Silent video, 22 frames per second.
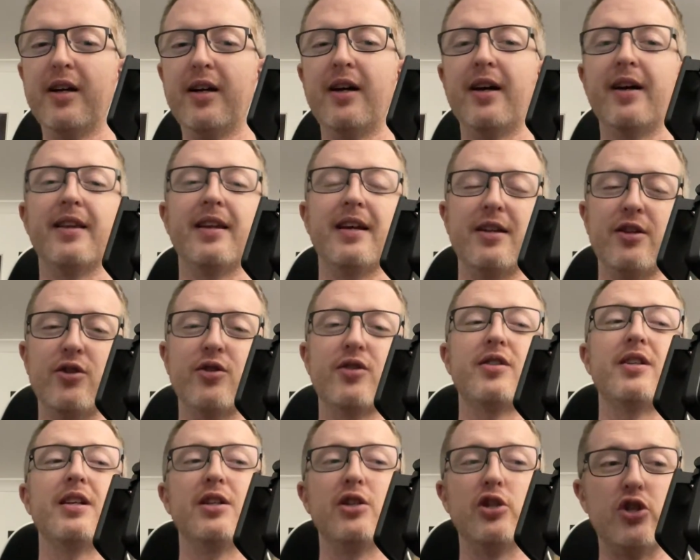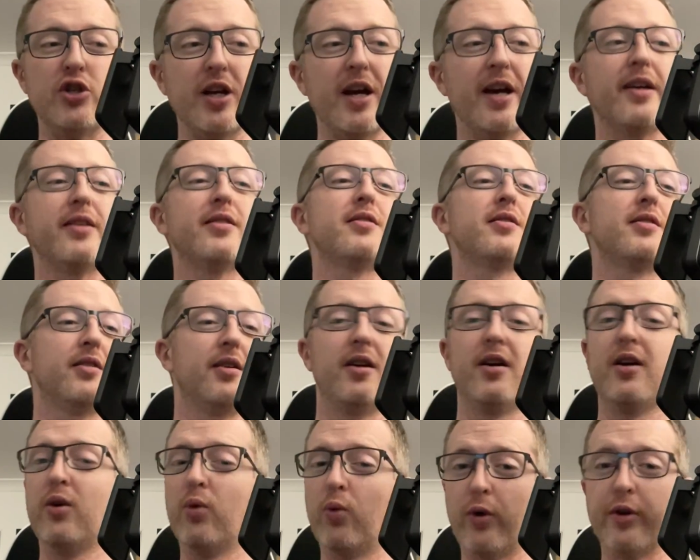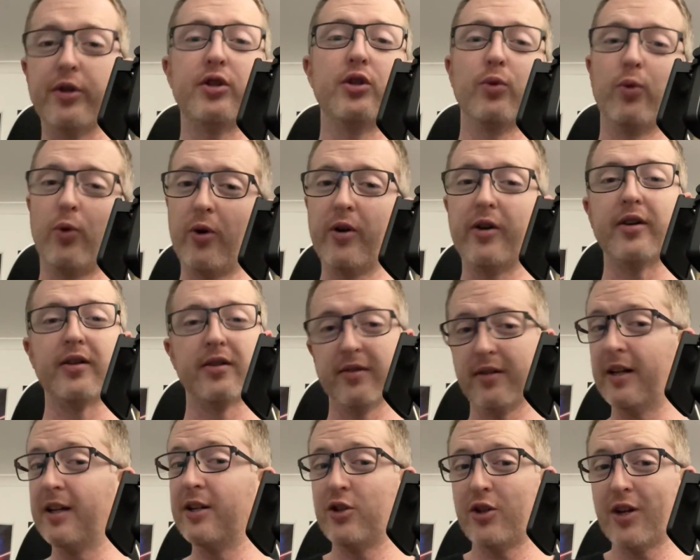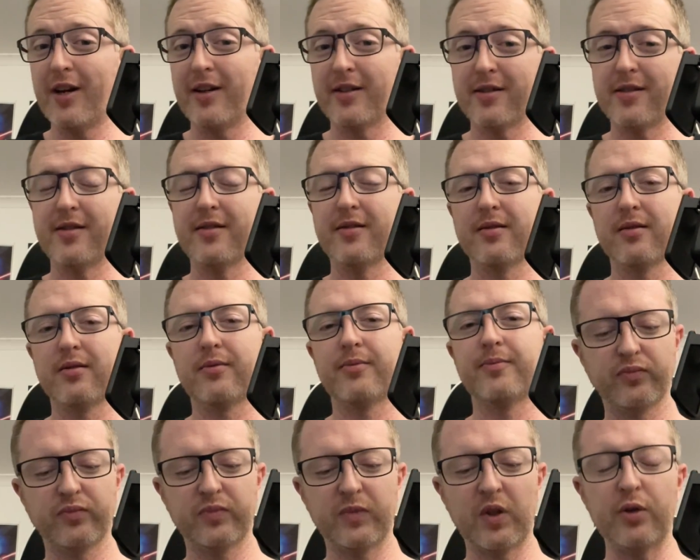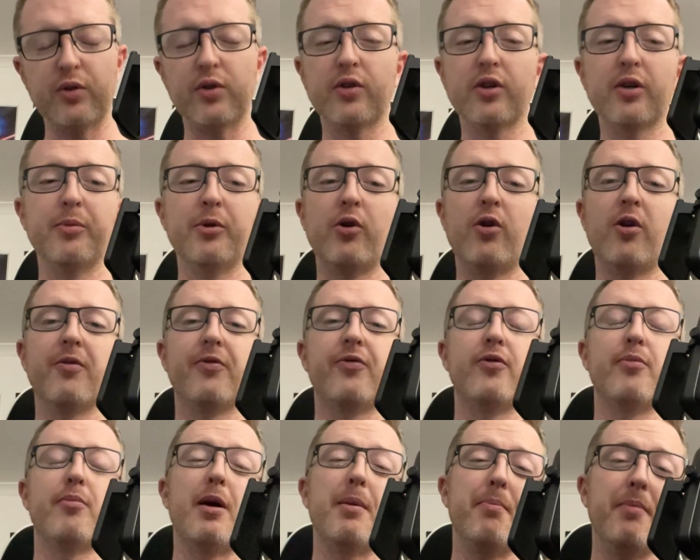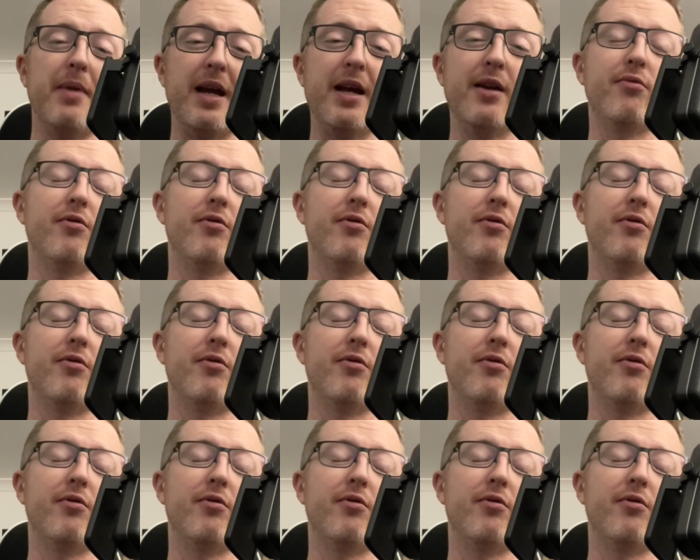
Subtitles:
and then just ingest what you want to ingest. Now, don't get me wrong, for my main